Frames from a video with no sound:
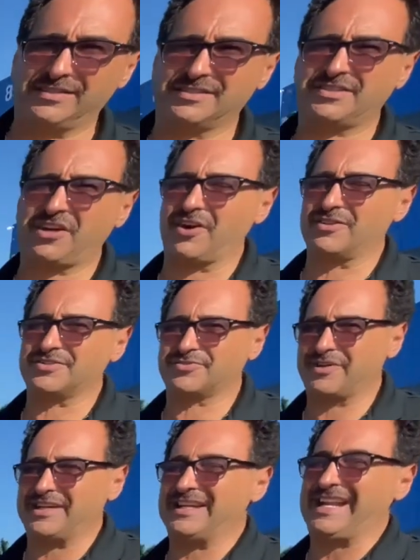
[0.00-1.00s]
This car is
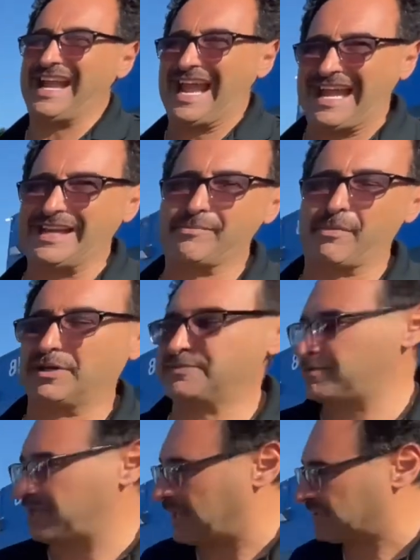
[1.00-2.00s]
rated at 80 miles
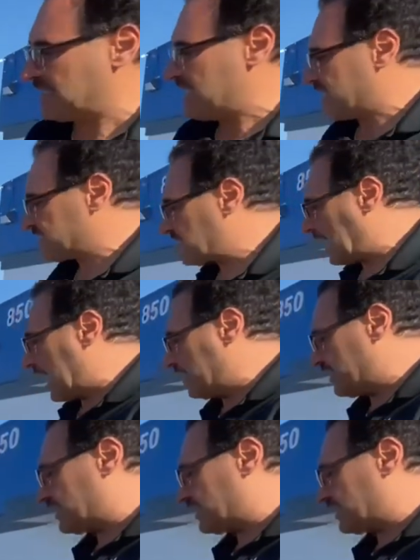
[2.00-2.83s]
per gallon highly